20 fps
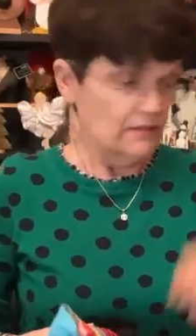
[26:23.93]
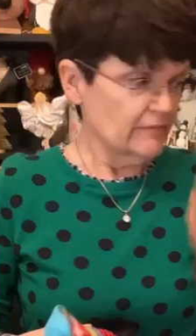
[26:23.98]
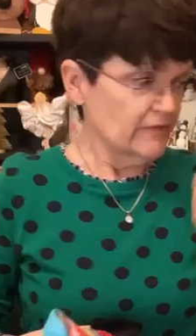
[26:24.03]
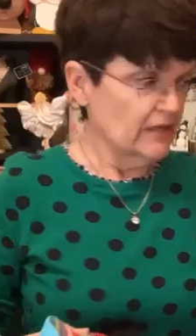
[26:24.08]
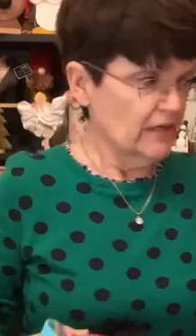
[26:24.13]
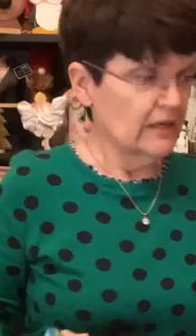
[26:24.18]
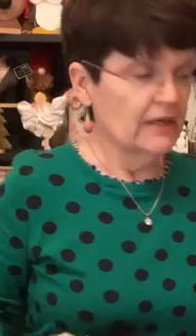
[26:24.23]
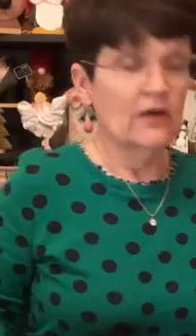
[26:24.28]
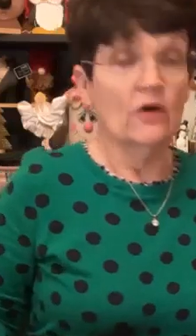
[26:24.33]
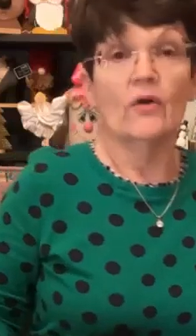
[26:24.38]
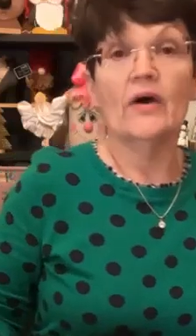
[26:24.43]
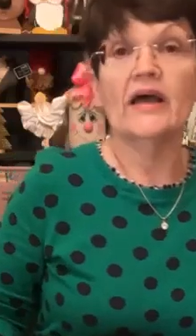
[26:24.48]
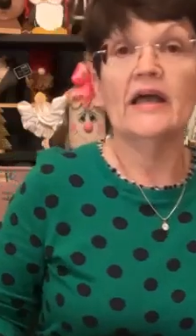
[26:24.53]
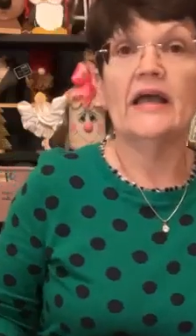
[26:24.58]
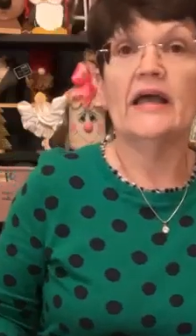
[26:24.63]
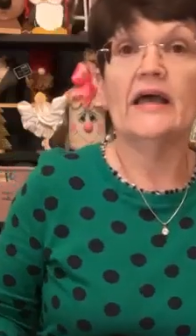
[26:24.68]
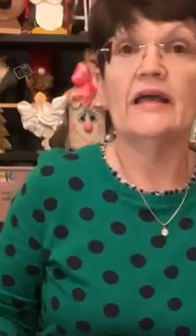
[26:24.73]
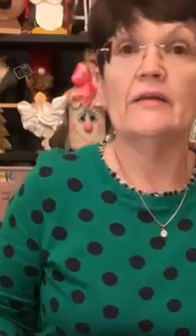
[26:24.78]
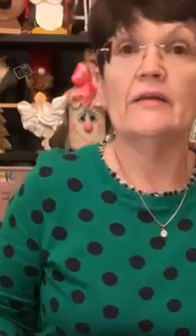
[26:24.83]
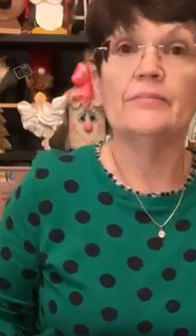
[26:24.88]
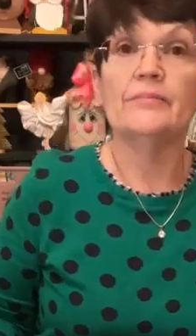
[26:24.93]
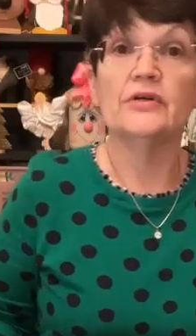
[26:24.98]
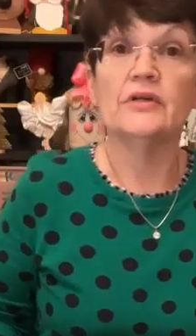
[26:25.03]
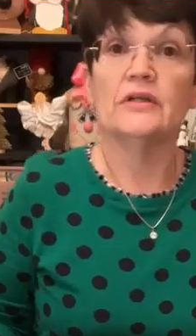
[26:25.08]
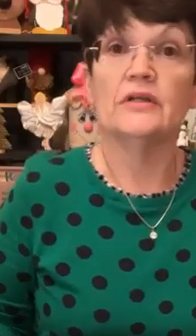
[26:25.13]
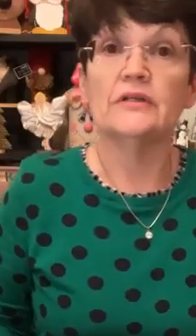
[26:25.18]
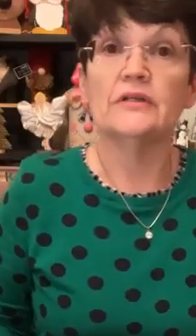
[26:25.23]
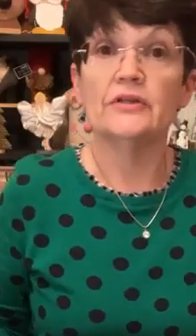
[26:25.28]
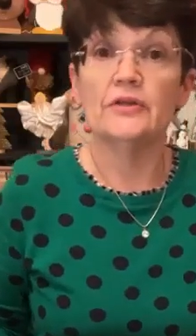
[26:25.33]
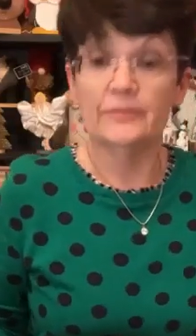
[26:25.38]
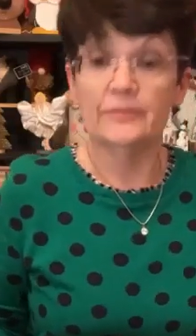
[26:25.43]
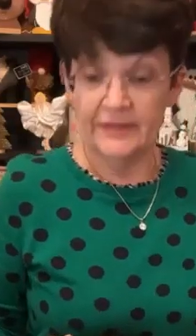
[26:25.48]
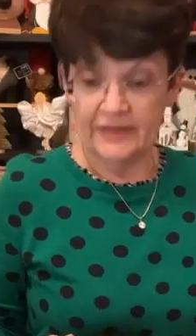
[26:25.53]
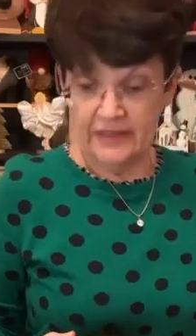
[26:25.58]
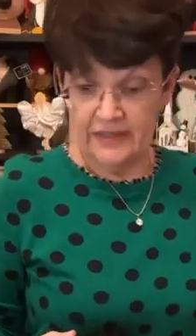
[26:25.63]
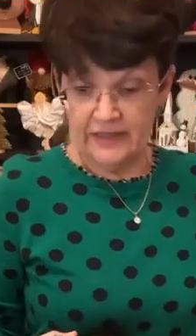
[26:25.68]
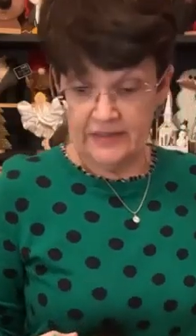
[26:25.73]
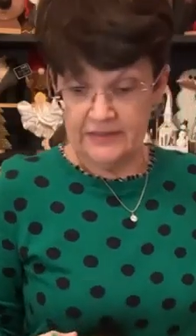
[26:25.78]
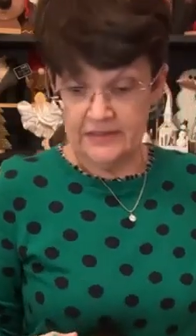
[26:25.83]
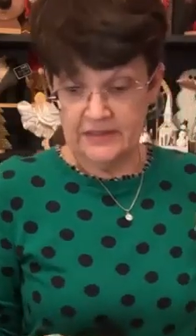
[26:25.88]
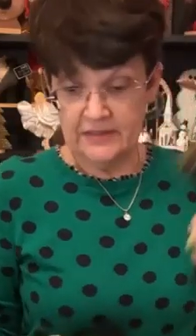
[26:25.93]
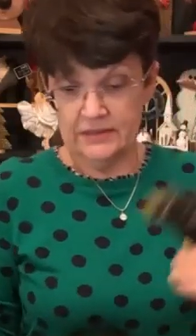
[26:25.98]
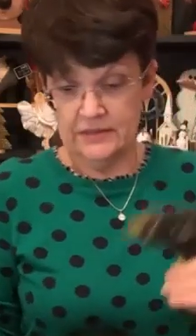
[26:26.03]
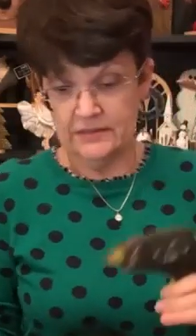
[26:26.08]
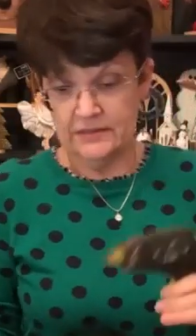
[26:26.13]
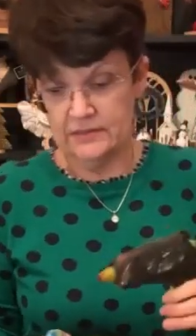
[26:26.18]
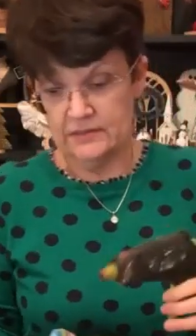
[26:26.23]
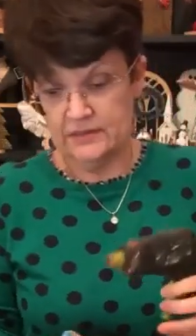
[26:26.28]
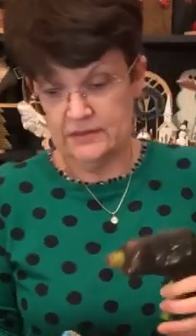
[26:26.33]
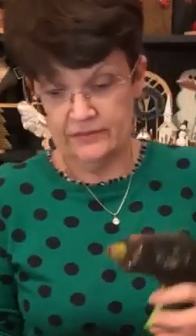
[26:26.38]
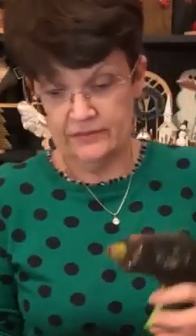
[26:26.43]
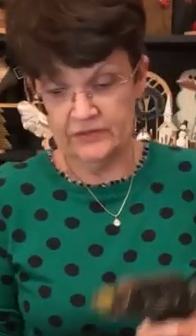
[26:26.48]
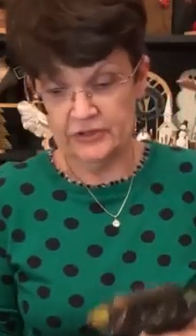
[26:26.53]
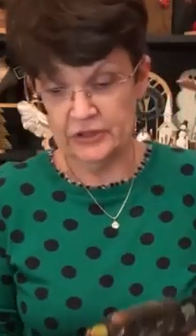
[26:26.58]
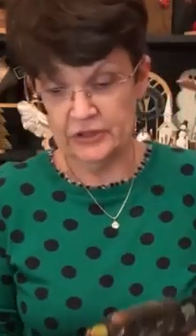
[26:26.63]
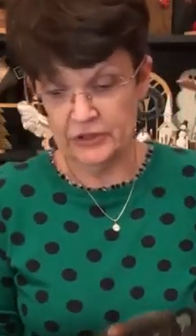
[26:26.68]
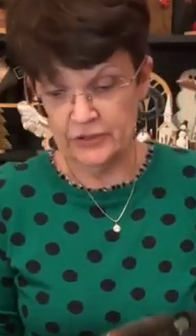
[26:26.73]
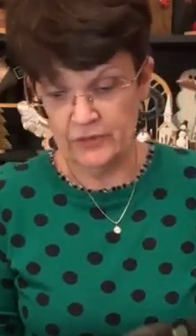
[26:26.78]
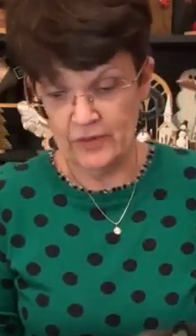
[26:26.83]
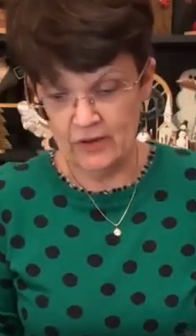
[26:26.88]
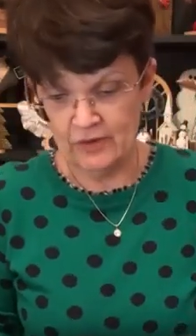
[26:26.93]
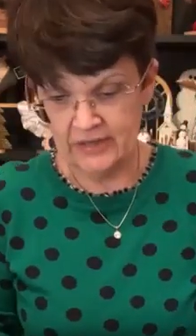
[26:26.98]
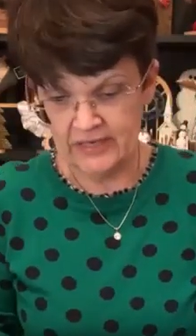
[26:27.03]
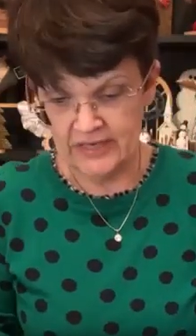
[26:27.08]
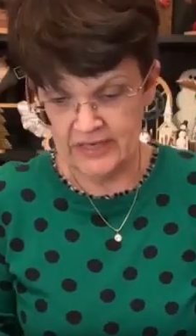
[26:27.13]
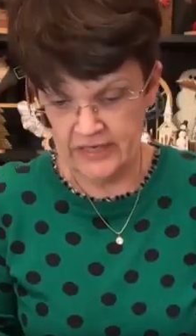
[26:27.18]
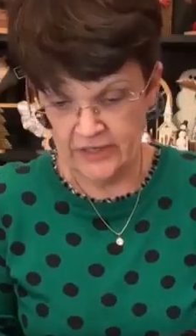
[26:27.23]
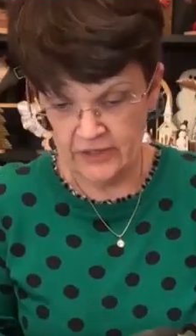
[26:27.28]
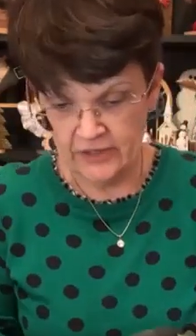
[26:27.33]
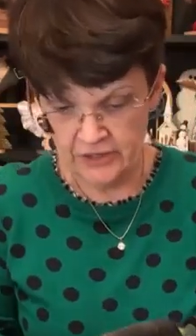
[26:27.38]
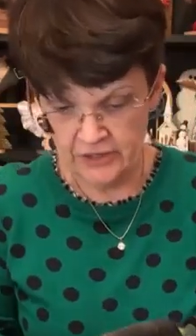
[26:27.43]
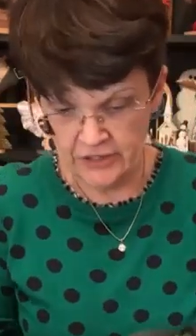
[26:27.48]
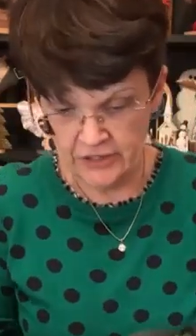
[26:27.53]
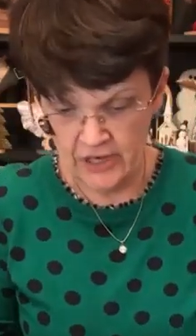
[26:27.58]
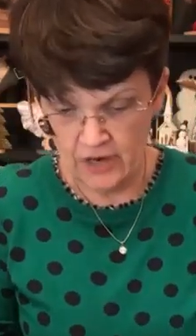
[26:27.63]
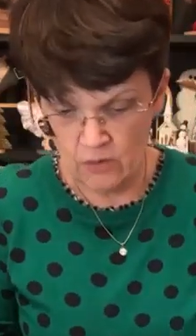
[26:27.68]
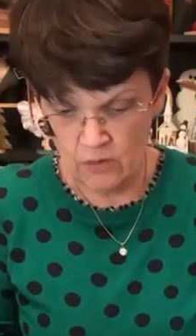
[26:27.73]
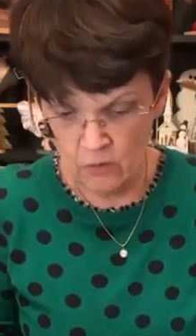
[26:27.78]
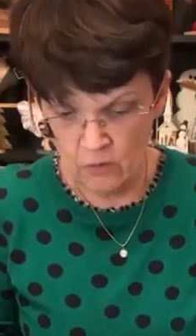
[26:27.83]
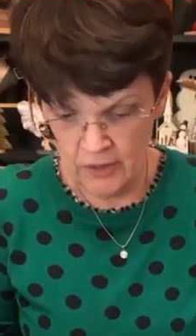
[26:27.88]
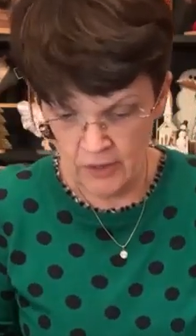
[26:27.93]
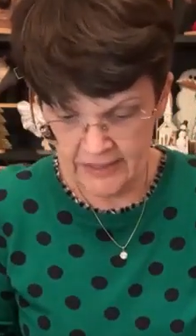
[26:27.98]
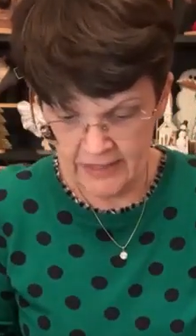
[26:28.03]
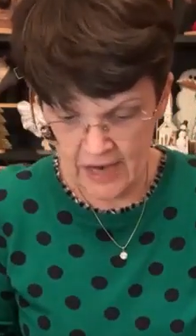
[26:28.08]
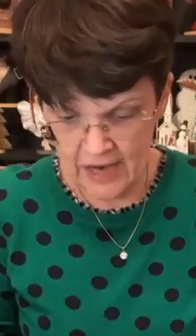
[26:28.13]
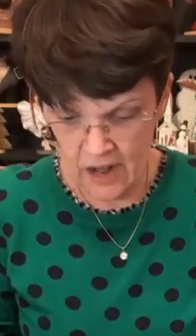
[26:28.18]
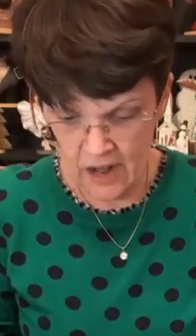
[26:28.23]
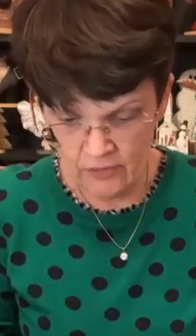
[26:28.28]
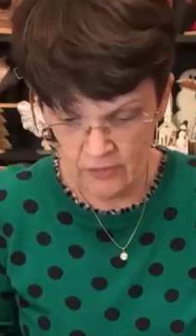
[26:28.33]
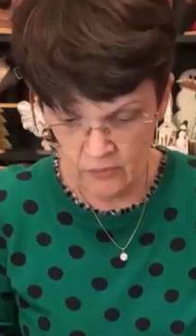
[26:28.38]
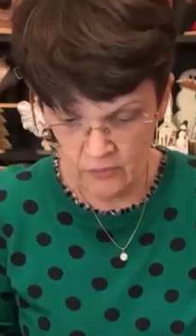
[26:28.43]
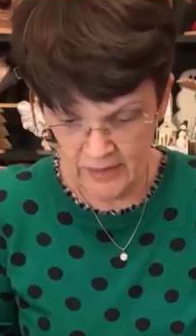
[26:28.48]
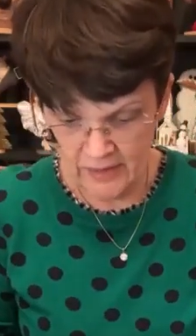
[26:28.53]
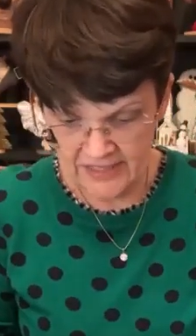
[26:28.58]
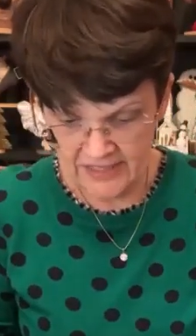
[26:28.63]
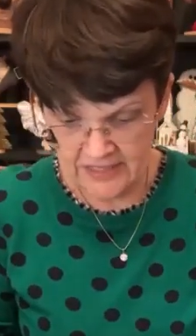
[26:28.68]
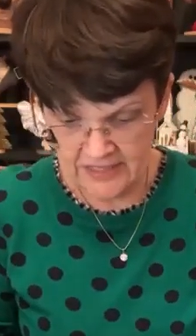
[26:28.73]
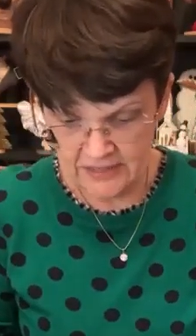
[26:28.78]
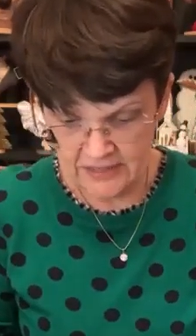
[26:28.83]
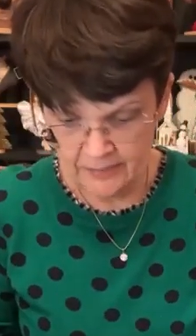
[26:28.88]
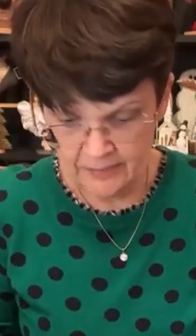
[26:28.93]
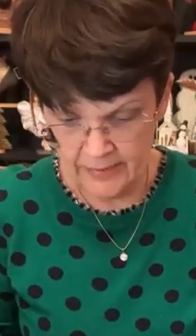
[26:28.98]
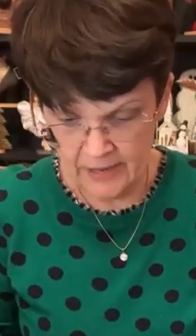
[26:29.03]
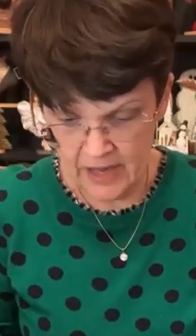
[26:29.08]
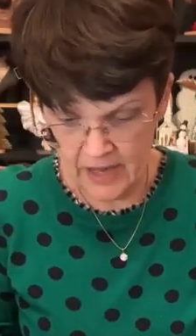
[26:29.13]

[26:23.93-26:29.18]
am going to go ahead and put a little bit of glue on here. You don't want it all the way to the